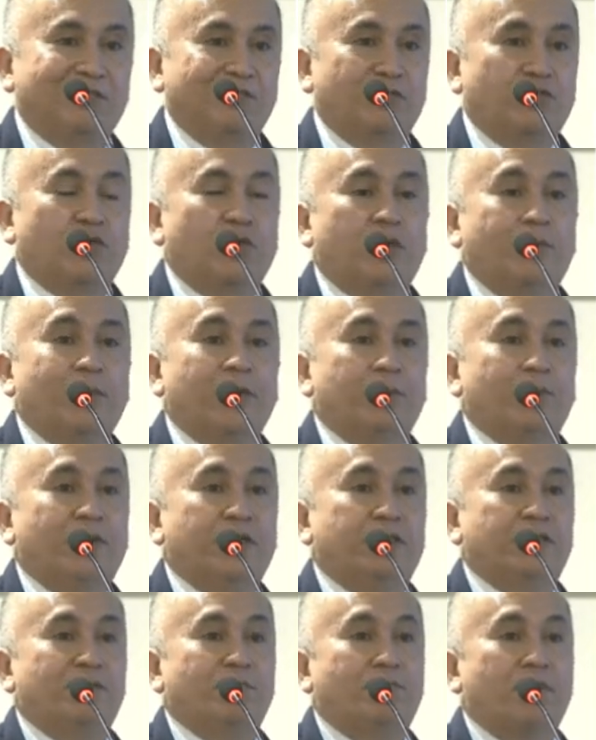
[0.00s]
for
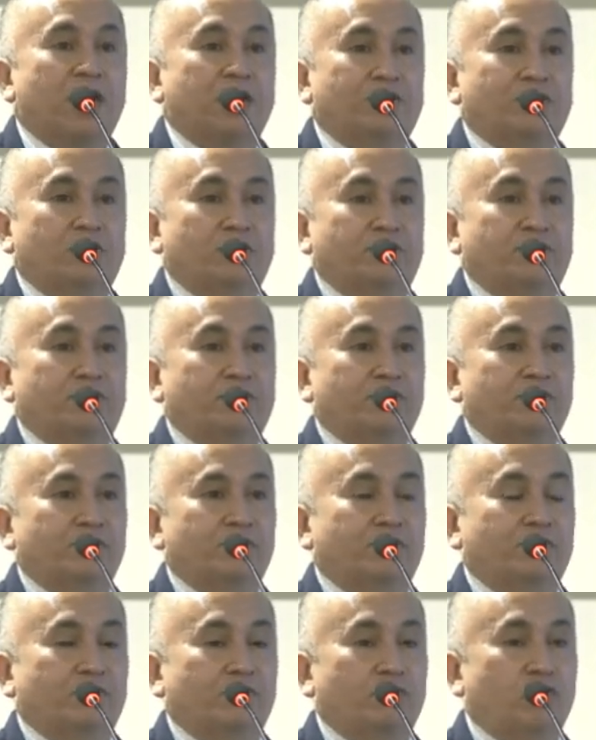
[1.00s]
evaluate the impact of
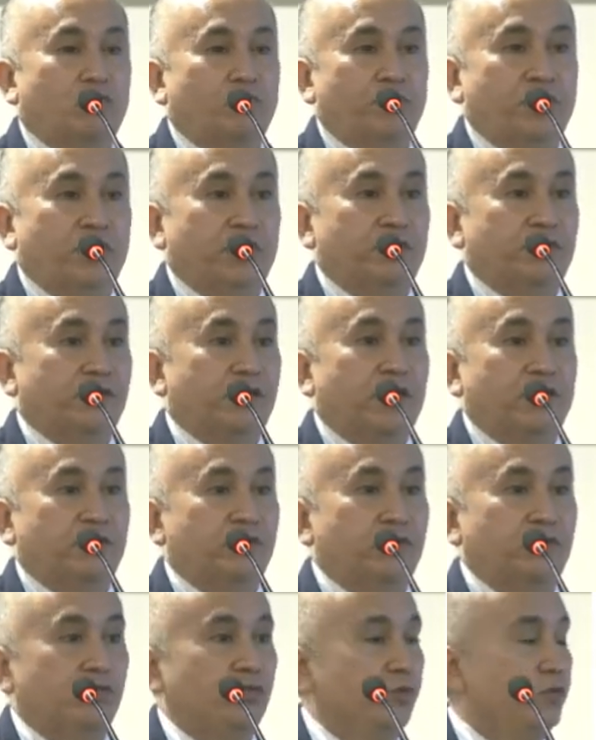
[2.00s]
low pH, high
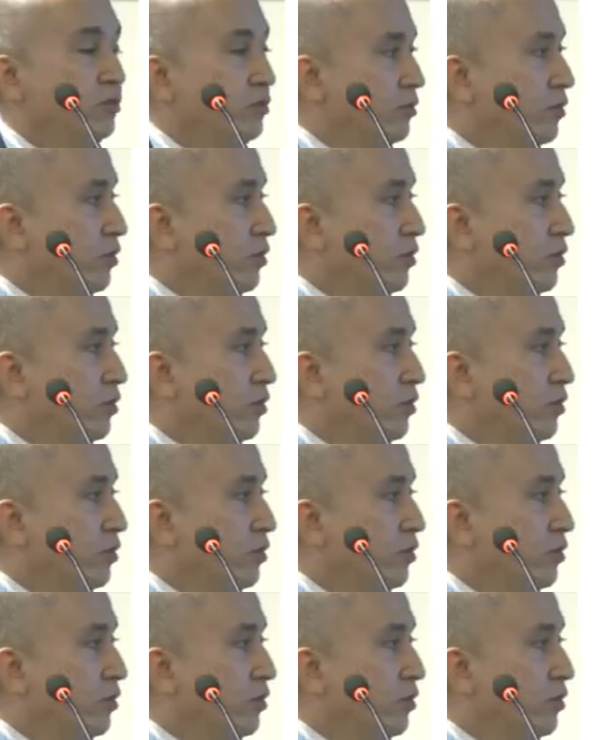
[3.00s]
CO2.